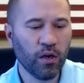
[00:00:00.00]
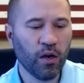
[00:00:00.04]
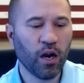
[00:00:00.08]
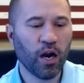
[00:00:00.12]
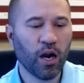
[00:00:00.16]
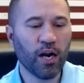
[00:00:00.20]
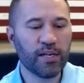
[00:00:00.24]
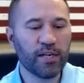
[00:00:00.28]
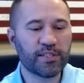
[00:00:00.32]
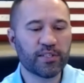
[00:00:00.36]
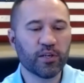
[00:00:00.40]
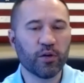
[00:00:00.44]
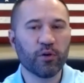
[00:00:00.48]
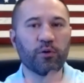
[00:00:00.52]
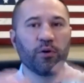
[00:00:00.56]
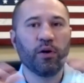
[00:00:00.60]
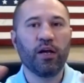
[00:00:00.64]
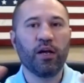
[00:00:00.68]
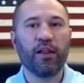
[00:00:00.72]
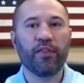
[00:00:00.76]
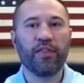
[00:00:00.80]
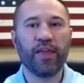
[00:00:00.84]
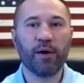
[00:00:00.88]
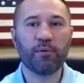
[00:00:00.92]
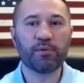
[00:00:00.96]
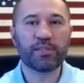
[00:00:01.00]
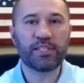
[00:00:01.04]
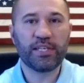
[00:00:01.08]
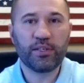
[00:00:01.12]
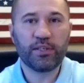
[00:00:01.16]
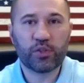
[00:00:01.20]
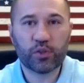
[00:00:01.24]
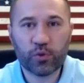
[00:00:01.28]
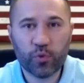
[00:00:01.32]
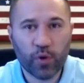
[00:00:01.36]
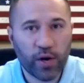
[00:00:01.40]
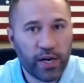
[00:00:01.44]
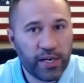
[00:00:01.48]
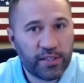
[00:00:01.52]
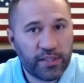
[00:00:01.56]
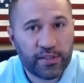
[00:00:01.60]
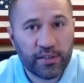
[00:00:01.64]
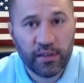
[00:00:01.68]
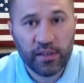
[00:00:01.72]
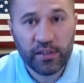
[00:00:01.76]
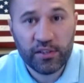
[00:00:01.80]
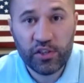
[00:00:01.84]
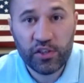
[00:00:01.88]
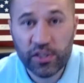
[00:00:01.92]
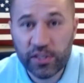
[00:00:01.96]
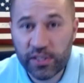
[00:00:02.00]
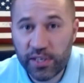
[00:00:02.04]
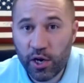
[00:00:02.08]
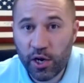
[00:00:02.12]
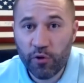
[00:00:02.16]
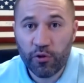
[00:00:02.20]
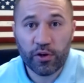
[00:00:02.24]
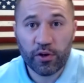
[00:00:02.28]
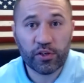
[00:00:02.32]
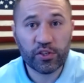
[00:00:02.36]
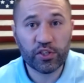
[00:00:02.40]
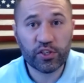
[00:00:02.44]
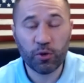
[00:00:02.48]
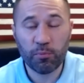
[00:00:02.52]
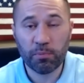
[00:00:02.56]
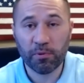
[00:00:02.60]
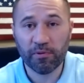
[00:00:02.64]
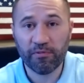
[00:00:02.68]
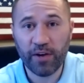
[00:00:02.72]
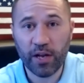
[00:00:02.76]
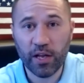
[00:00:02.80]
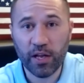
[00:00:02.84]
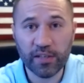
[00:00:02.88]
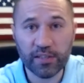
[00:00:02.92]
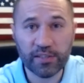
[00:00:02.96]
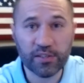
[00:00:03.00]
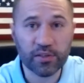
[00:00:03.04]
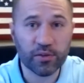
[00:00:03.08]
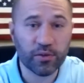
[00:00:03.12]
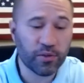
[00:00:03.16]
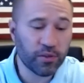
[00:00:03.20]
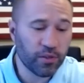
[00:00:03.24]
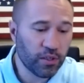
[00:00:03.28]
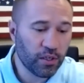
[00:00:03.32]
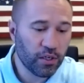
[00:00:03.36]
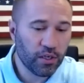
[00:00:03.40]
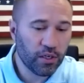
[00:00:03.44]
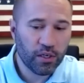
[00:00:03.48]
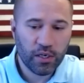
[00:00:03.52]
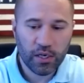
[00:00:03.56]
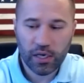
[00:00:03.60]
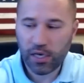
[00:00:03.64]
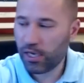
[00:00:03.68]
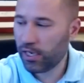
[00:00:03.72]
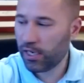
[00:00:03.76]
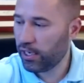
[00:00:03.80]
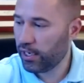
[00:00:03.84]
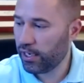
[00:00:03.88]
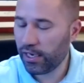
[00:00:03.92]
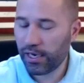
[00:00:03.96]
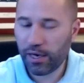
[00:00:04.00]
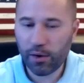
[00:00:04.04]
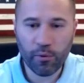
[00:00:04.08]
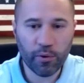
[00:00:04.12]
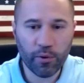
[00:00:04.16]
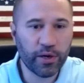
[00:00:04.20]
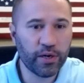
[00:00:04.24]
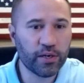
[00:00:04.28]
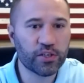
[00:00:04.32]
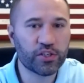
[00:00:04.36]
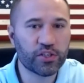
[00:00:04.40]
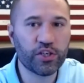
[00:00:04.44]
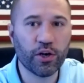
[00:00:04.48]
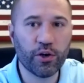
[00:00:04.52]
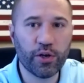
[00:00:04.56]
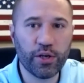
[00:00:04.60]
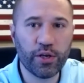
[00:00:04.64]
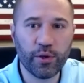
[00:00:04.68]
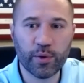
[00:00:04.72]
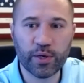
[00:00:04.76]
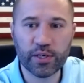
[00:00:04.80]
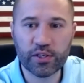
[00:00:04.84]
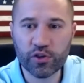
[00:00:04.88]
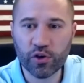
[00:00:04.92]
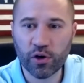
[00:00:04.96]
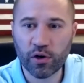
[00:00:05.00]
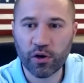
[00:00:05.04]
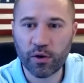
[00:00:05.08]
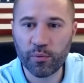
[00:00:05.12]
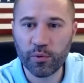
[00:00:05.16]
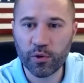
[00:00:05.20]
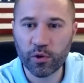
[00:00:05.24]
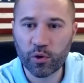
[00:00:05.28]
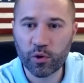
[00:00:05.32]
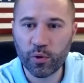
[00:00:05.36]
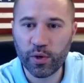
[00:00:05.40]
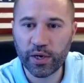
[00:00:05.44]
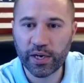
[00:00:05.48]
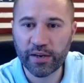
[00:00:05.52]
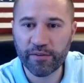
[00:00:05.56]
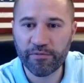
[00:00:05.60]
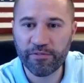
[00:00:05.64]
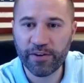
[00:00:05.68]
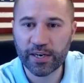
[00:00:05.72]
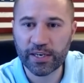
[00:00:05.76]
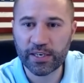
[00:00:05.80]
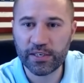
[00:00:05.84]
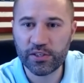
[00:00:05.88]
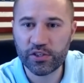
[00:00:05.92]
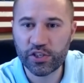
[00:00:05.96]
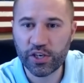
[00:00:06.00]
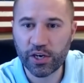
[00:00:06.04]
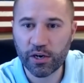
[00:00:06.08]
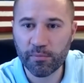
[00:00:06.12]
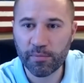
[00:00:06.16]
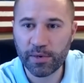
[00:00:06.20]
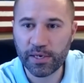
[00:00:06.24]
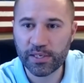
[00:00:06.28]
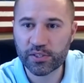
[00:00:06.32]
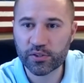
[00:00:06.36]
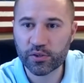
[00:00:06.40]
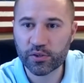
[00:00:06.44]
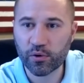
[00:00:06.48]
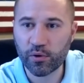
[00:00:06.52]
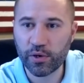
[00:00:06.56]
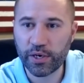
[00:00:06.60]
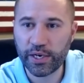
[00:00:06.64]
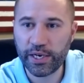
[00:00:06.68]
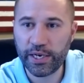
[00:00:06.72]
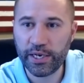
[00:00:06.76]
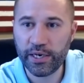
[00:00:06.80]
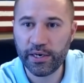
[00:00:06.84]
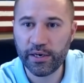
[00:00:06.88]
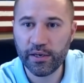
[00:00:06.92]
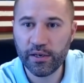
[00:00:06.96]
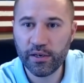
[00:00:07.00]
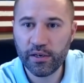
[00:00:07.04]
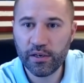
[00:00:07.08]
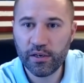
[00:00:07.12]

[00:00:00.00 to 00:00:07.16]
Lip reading: All right, so that was interest rates. Just know they're super volatile. I wanted to show you a chart real quick if I can share my screen.